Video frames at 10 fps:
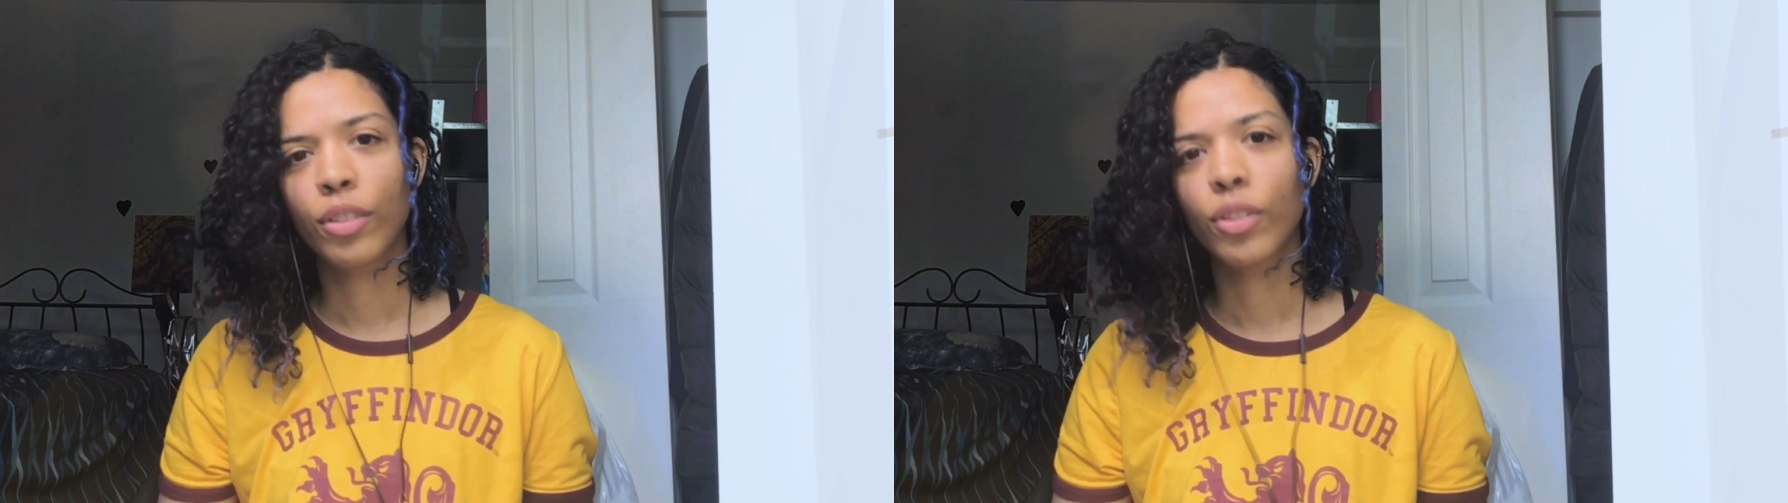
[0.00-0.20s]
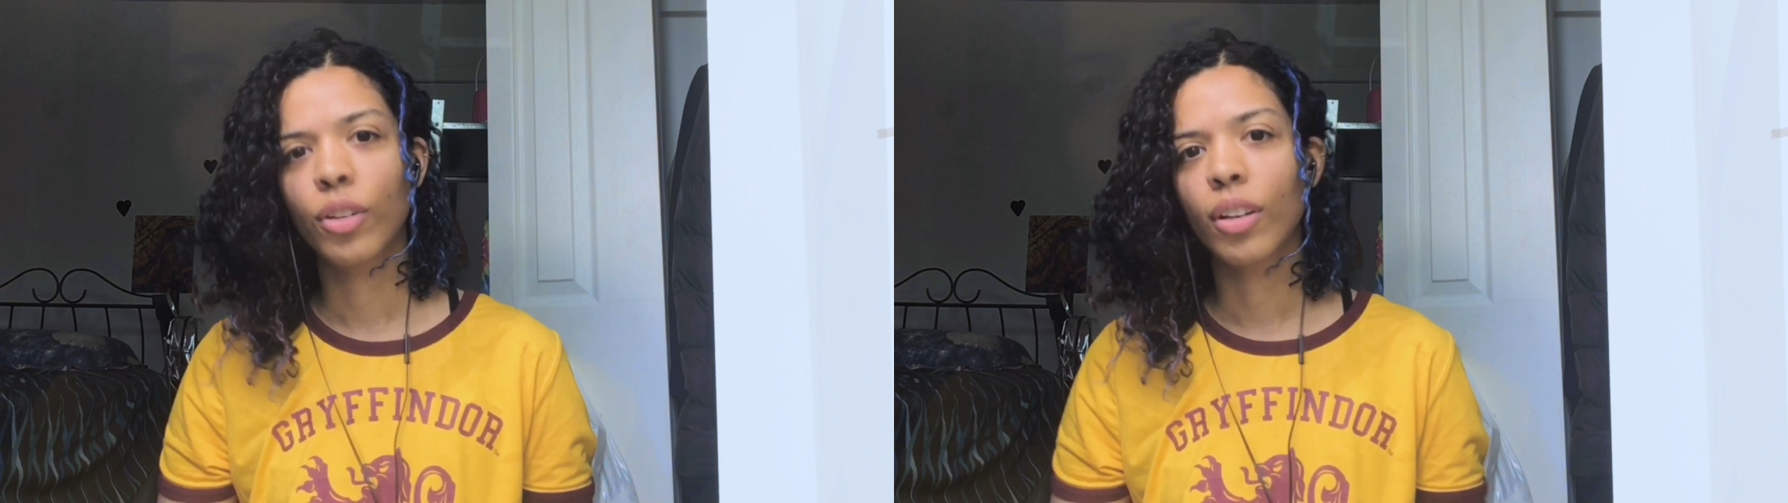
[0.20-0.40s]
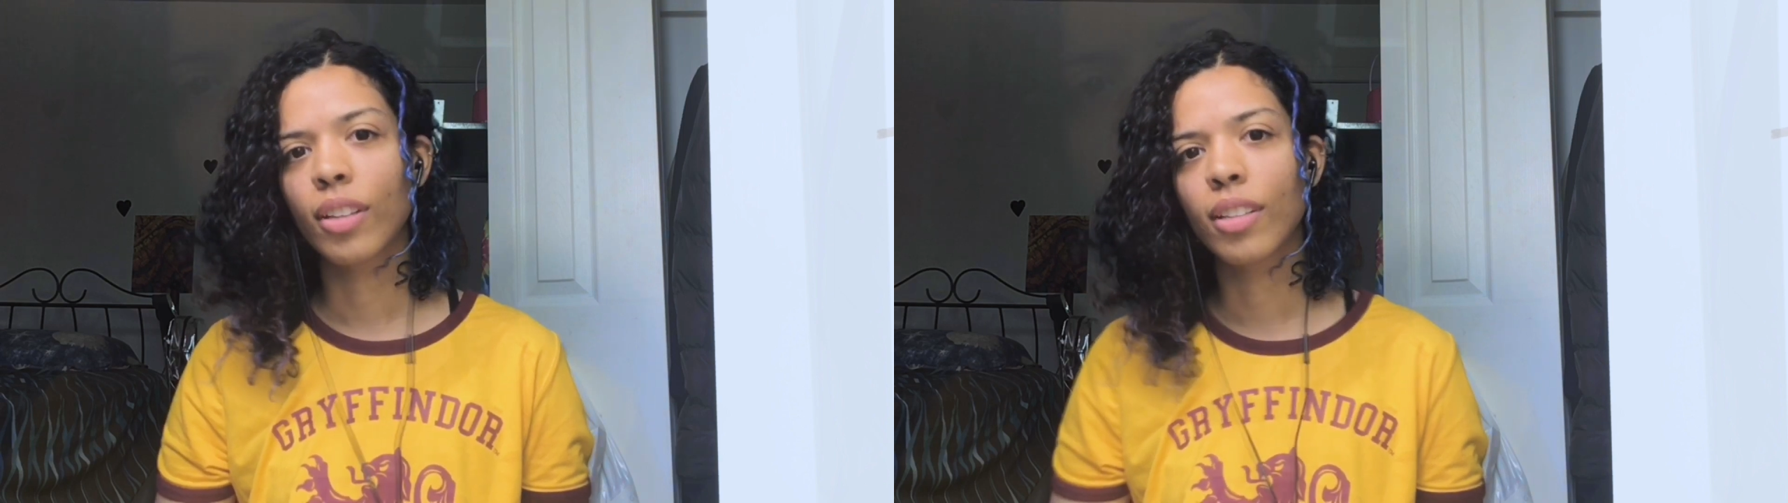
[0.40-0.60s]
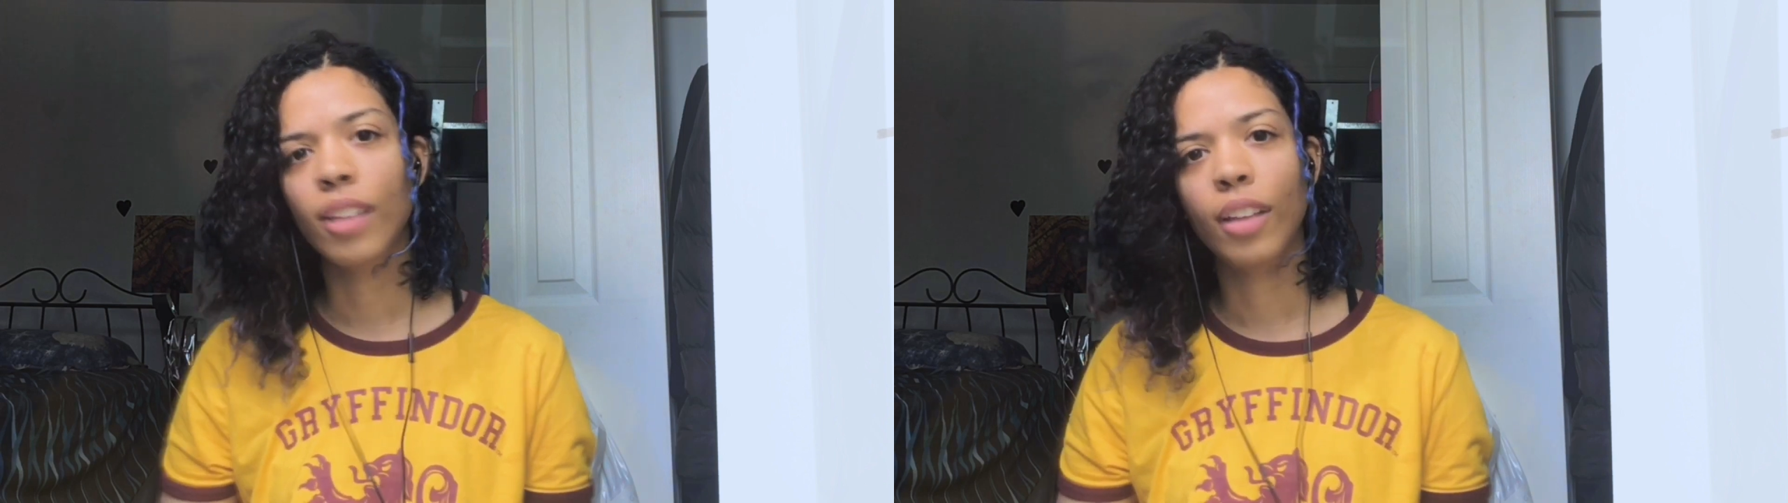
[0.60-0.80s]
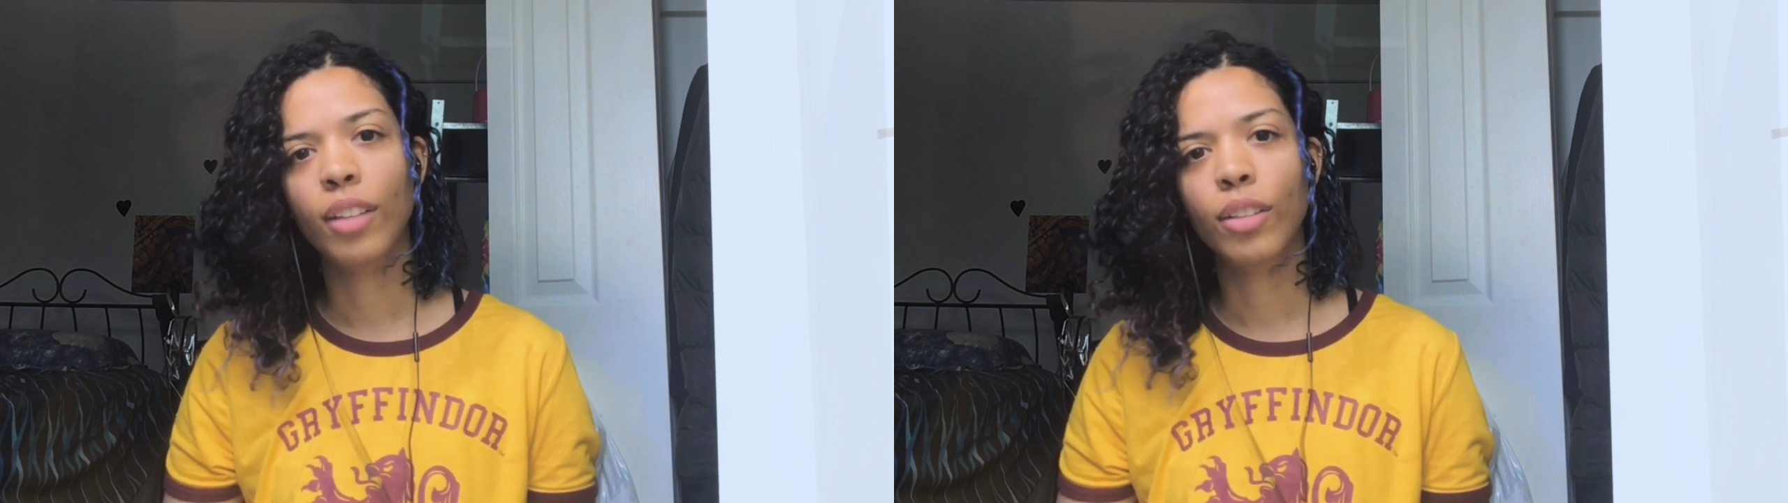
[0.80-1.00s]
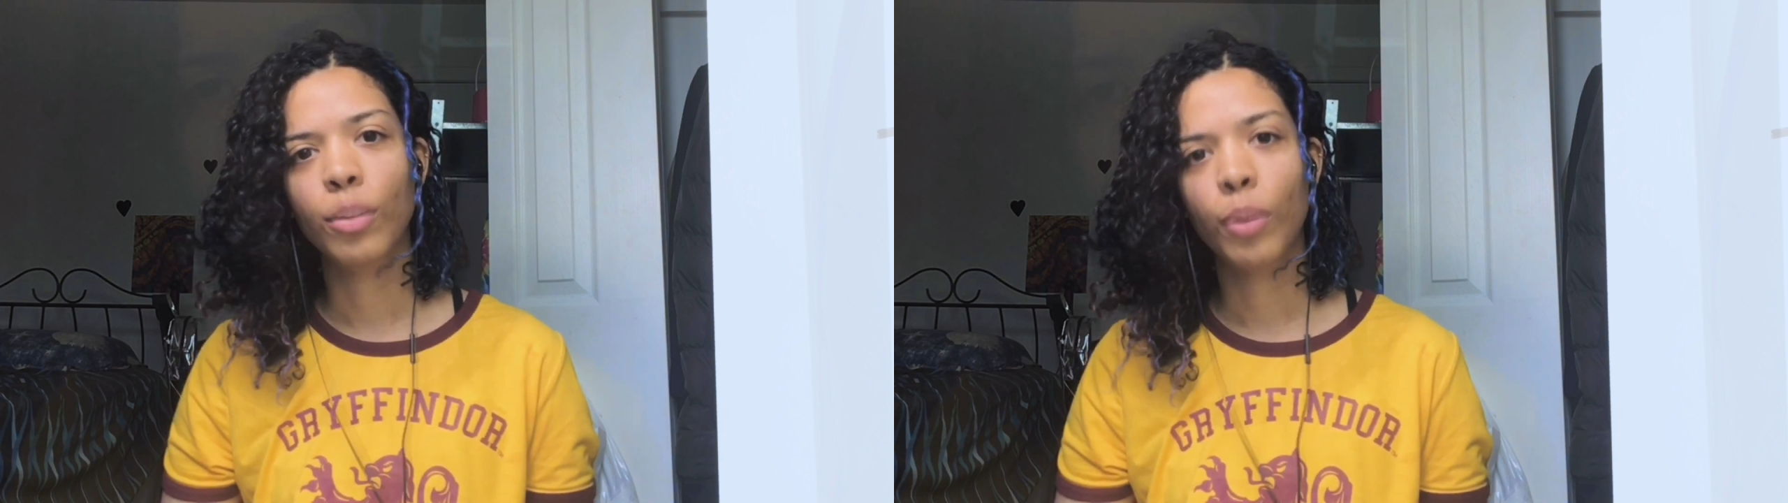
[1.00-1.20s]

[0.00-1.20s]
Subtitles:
a certain extent,